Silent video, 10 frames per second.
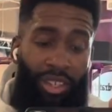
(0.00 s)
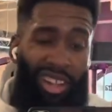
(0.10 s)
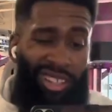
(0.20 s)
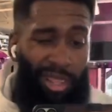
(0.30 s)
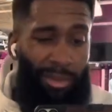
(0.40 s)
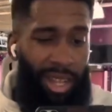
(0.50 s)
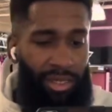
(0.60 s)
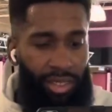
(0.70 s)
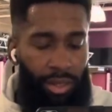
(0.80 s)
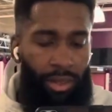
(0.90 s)
you're gonna have to come
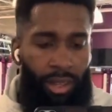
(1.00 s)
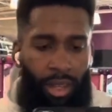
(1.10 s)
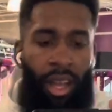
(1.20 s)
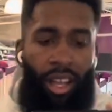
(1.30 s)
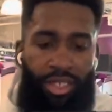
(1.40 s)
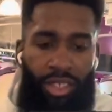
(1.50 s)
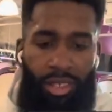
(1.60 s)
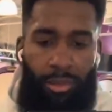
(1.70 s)
down, so. I'll show you guys